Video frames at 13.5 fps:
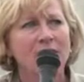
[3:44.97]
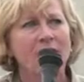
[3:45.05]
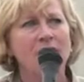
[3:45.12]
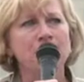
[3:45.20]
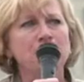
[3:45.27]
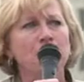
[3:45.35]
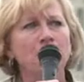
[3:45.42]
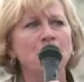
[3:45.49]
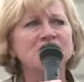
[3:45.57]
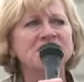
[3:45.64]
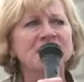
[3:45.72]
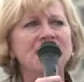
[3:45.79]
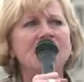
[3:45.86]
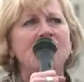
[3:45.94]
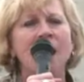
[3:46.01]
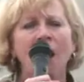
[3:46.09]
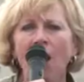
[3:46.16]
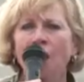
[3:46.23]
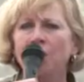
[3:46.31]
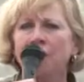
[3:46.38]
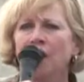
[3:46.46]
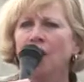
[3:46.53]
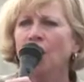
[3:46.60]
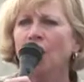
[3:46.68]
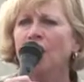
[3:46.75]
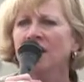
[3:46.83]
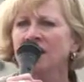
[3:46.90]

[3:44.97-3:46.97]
of Mercy Healthcare